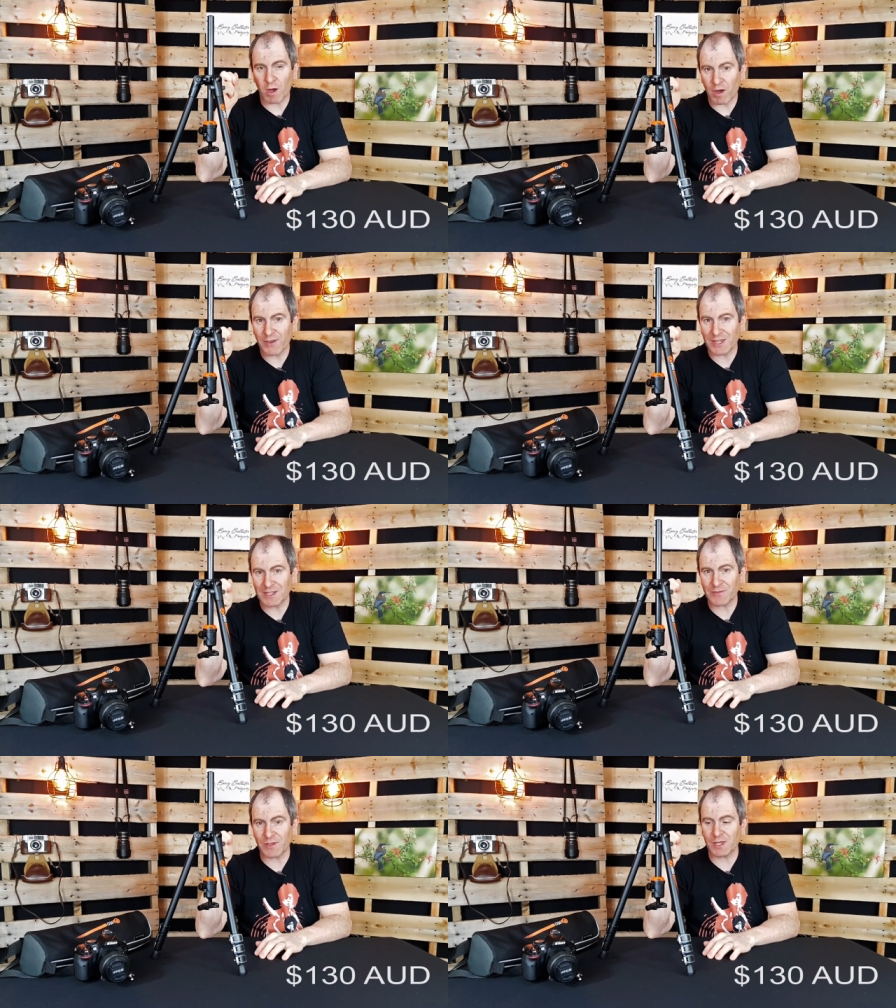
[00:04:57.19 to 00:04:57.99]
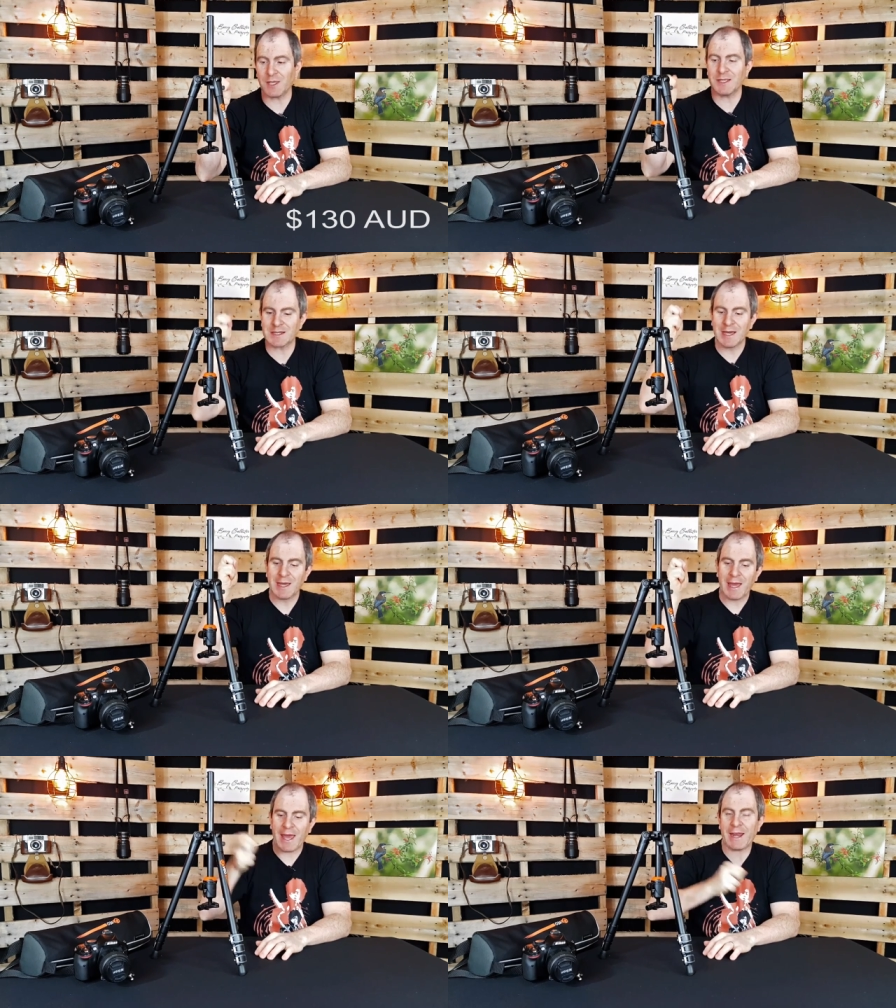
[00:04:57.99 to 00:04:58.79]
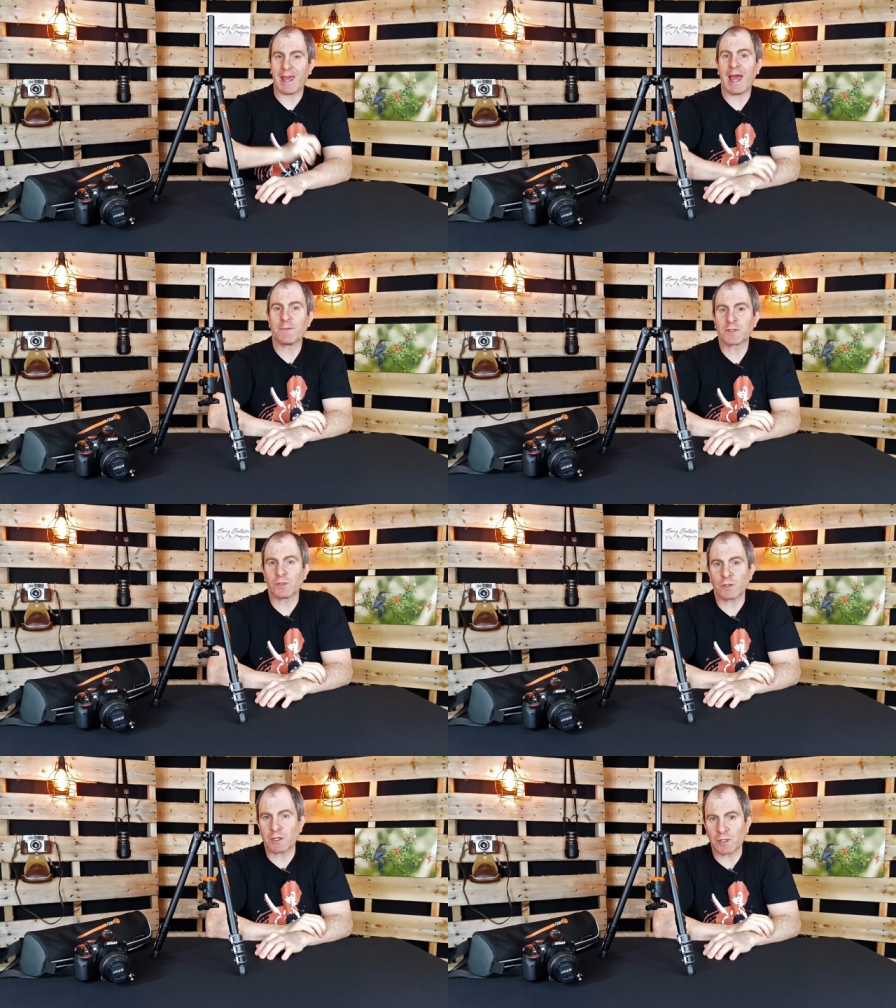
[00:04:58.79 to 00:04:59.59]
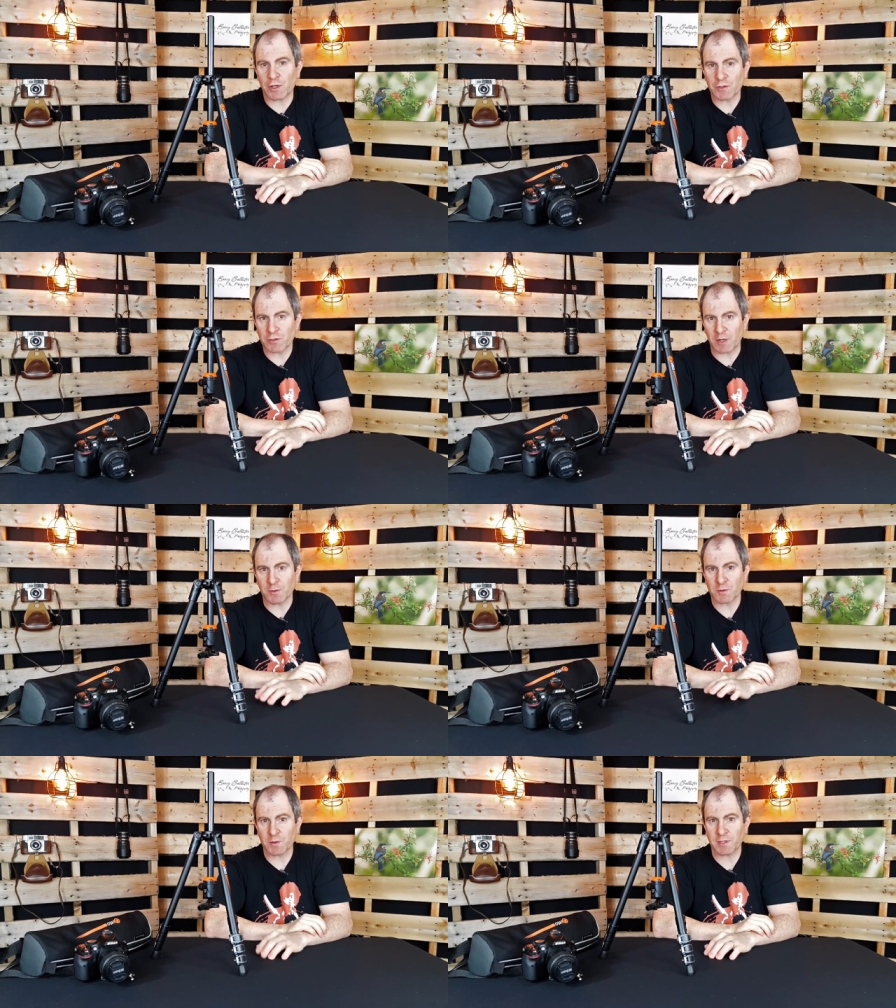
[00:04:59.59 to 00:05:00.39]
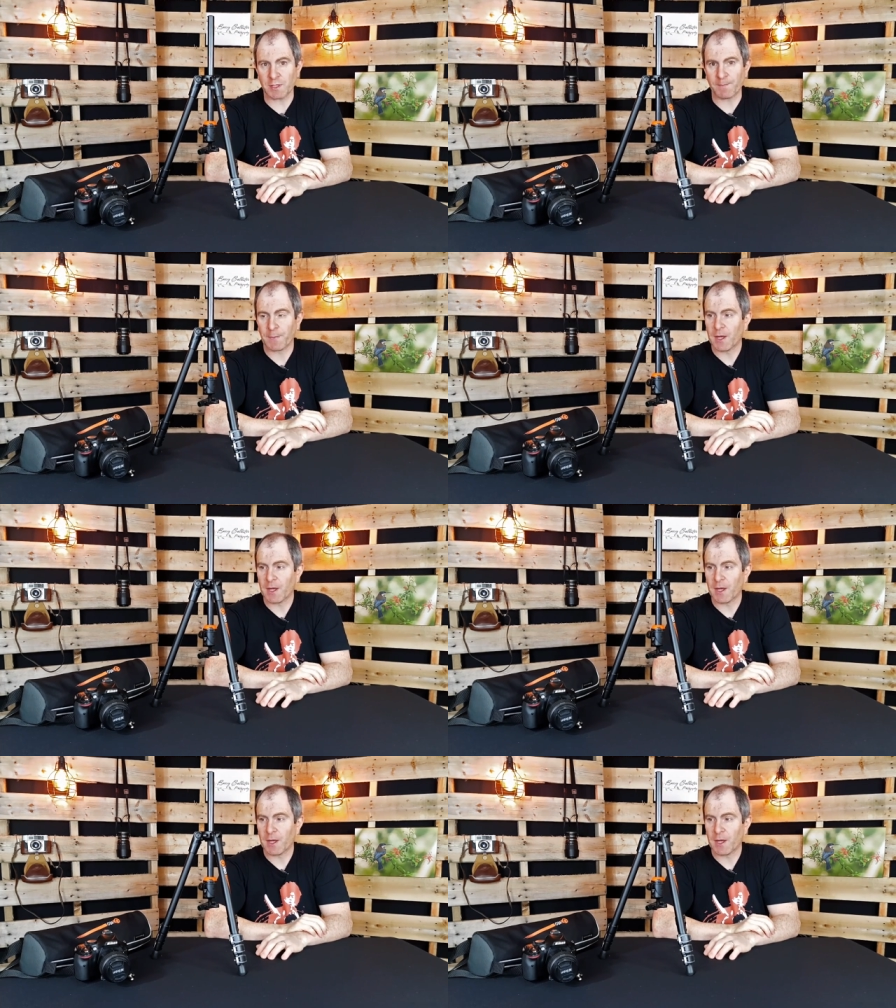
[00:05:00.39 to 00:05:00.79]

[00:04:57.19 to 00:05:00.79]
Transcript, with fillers: I've had this for years, had absolutely no troubles with it.